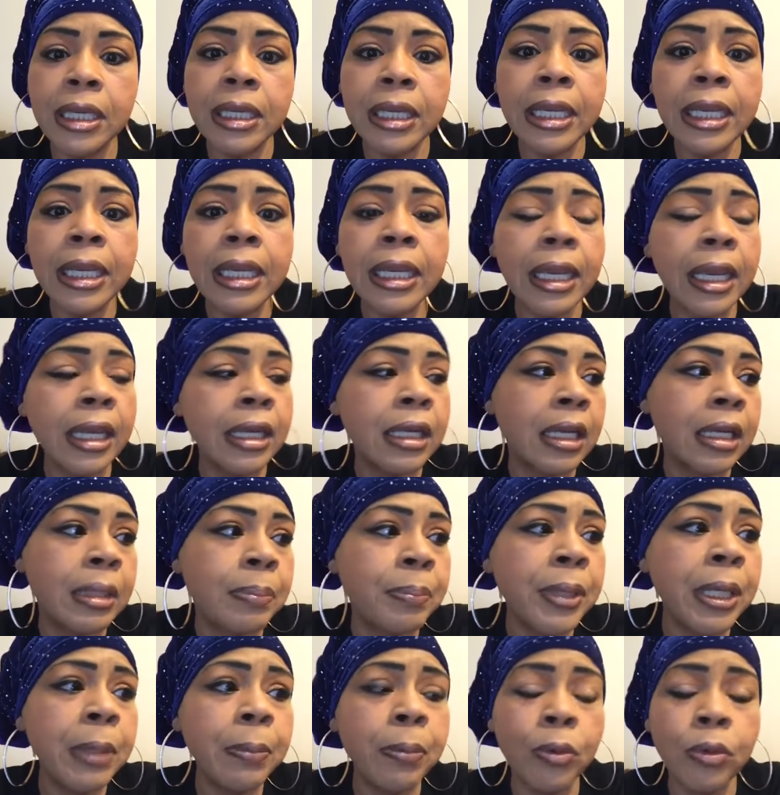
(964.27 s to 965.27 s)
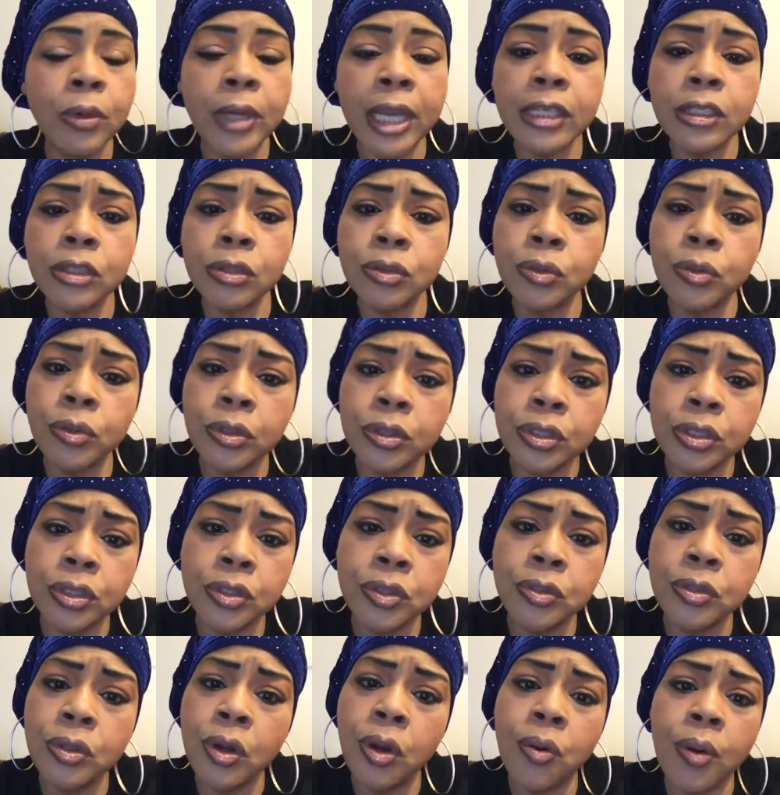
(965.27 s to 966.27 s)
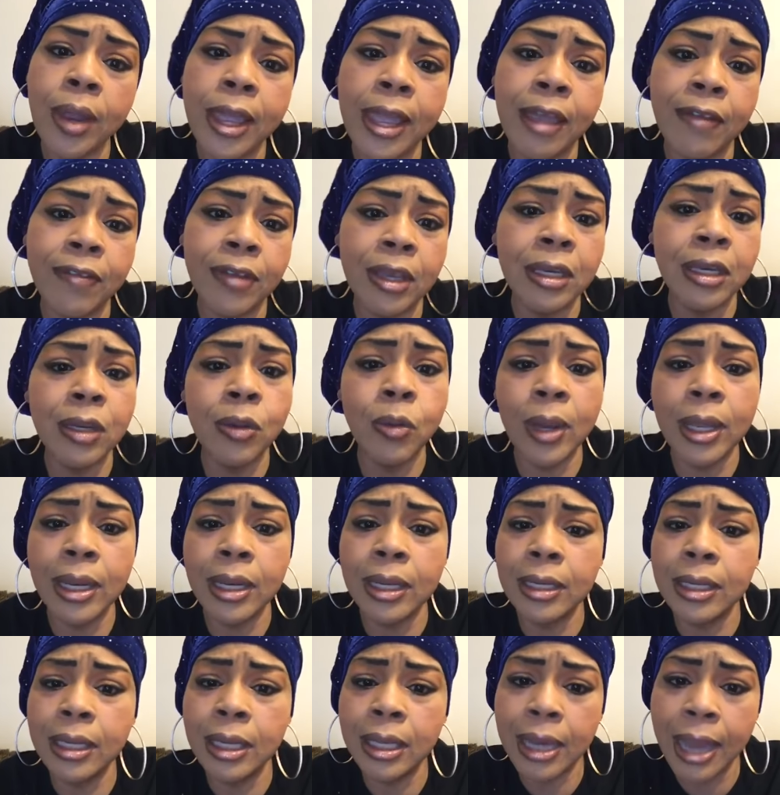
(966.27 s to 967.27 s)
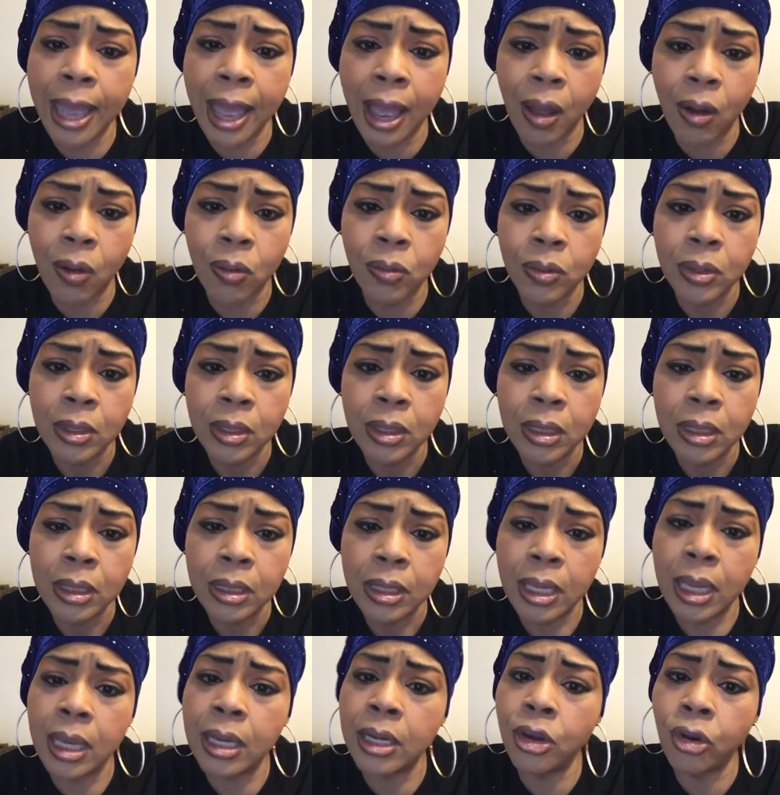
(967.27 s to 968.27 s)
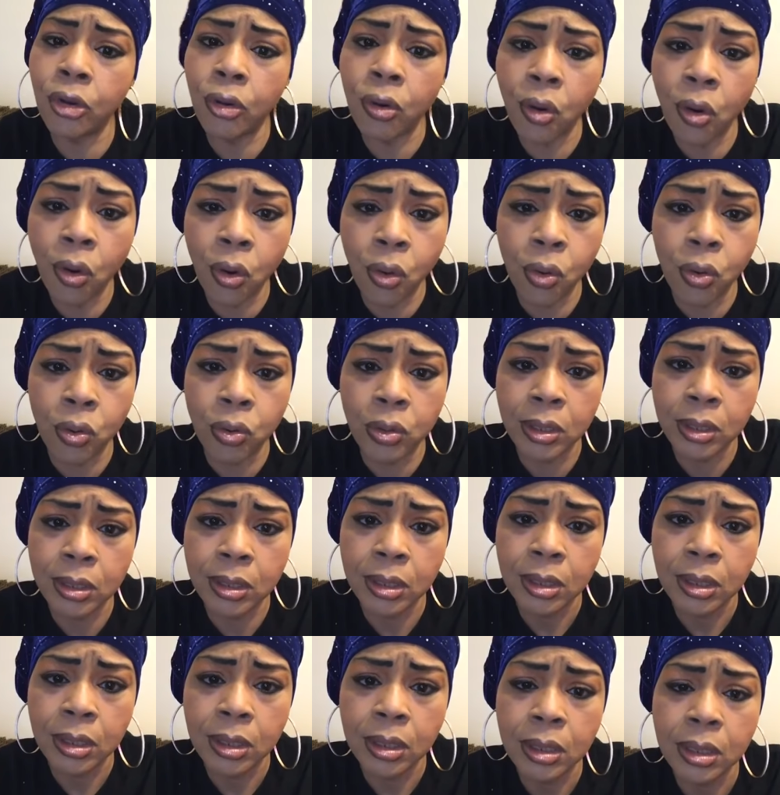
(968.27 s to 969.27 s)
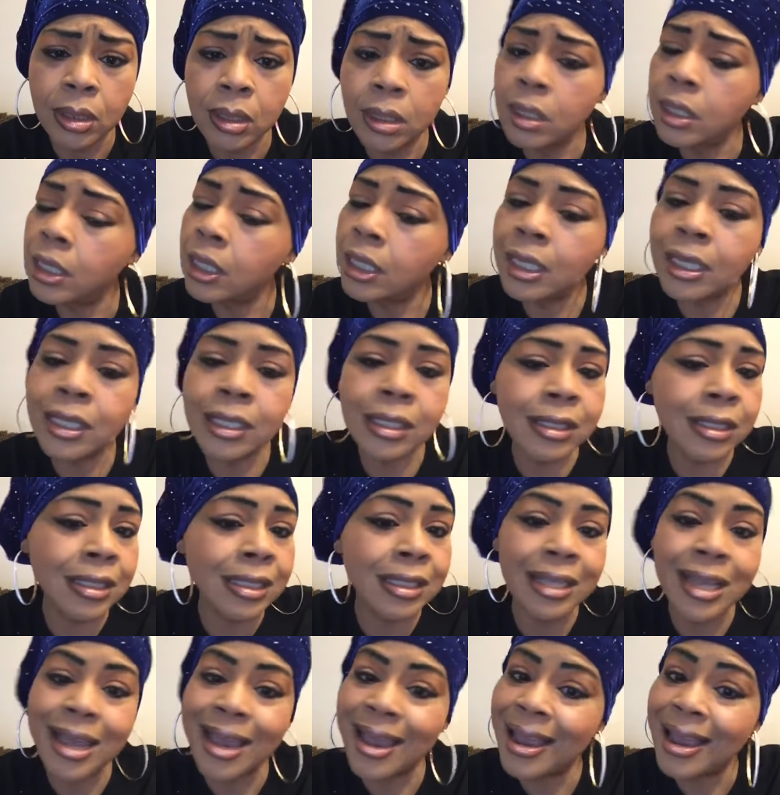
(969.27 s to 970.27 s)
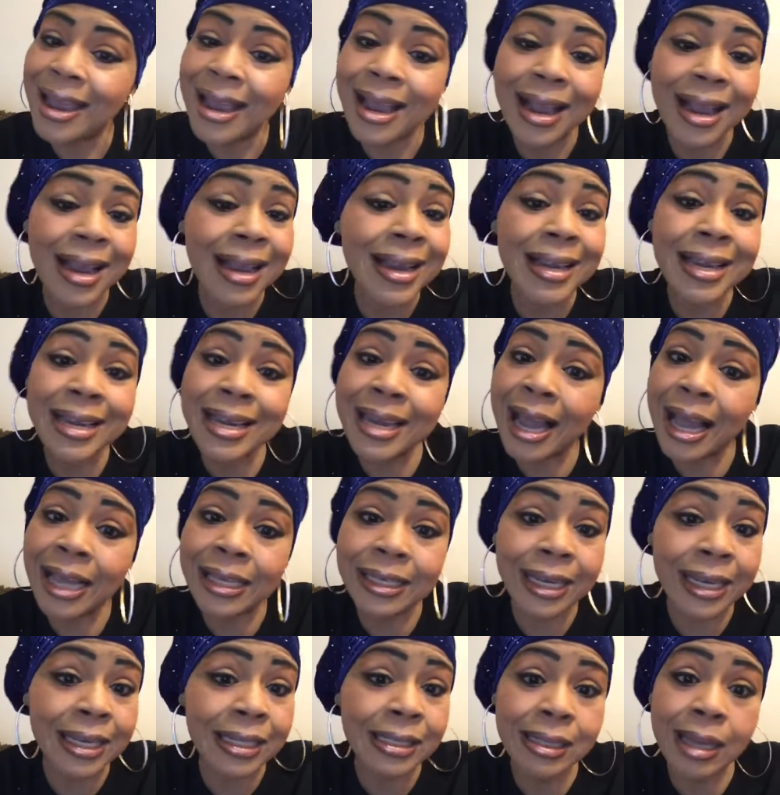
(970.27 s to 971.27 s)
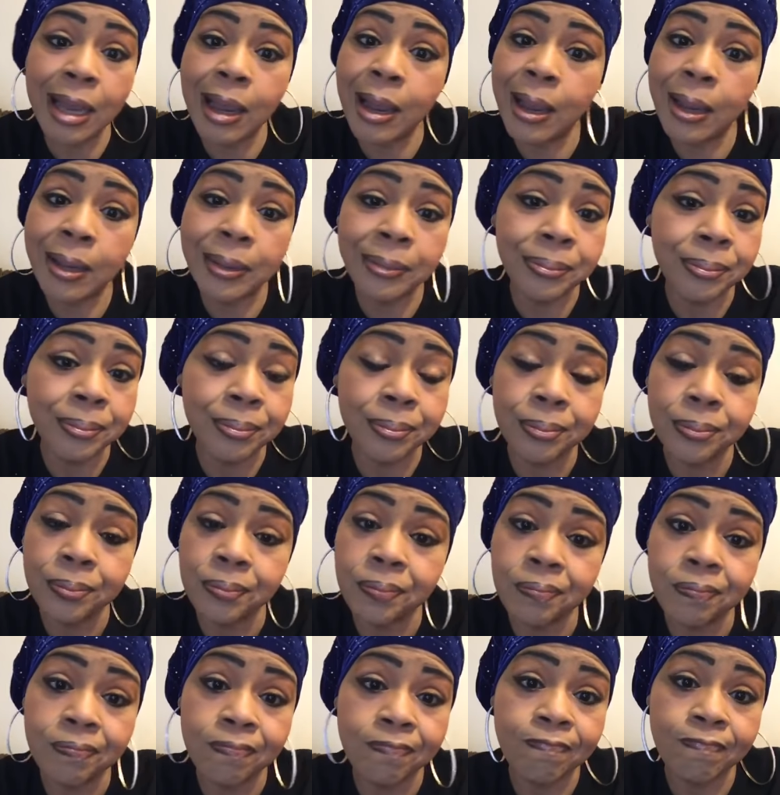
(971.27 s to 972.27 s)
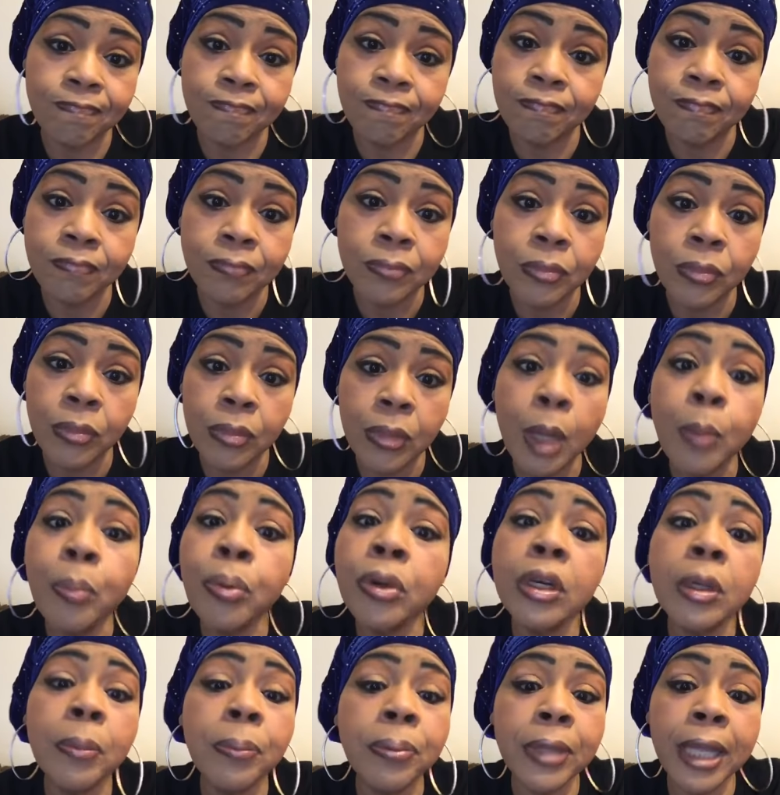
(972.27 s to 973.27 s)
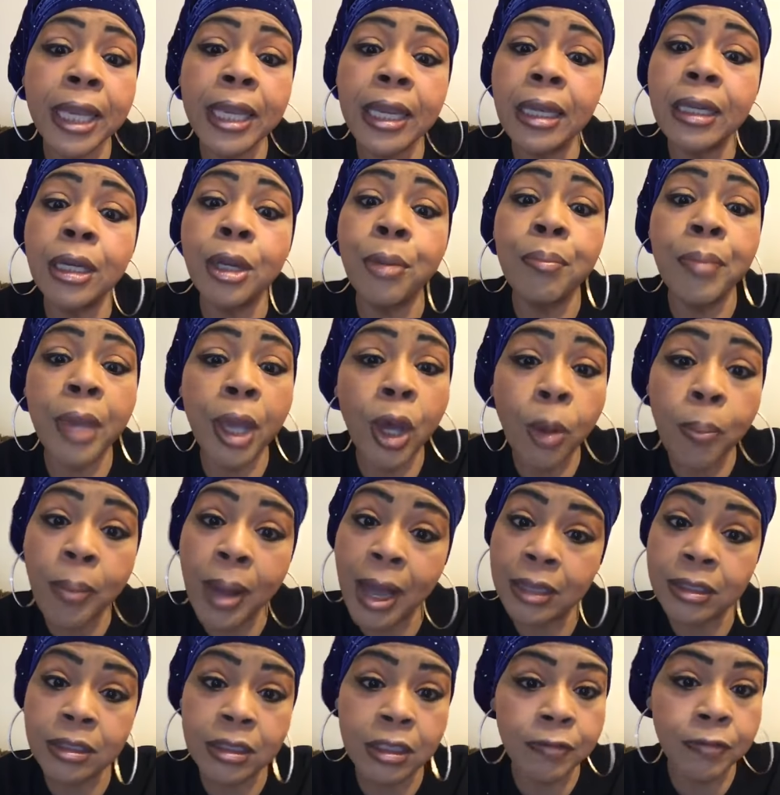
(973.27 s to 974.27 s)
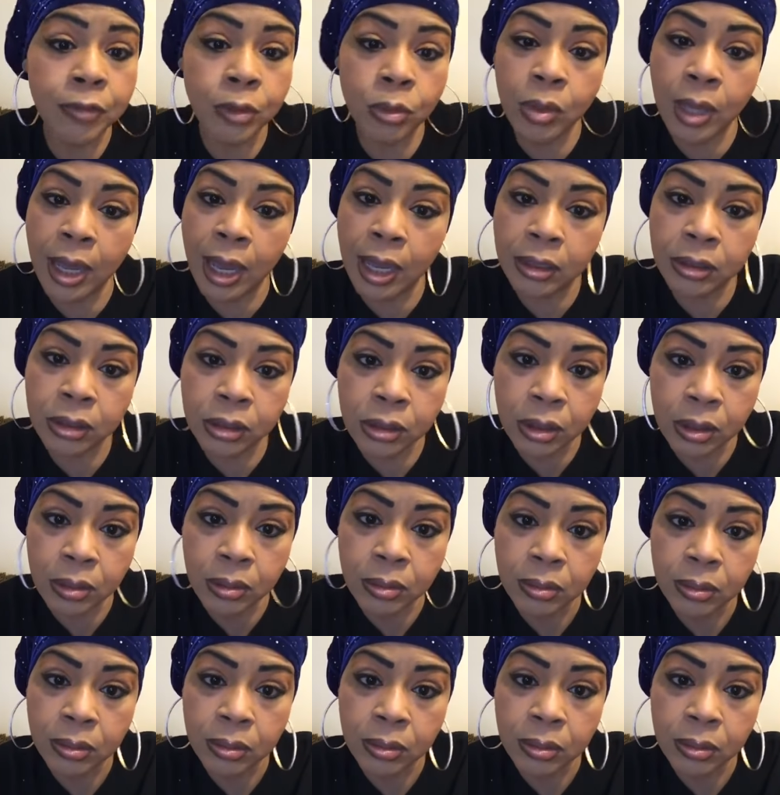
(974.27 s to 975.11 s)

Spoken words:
to eat and the people next door to you don't have any way to get out and they're old. It's not that time. Put a plate in the mailbox if you got to.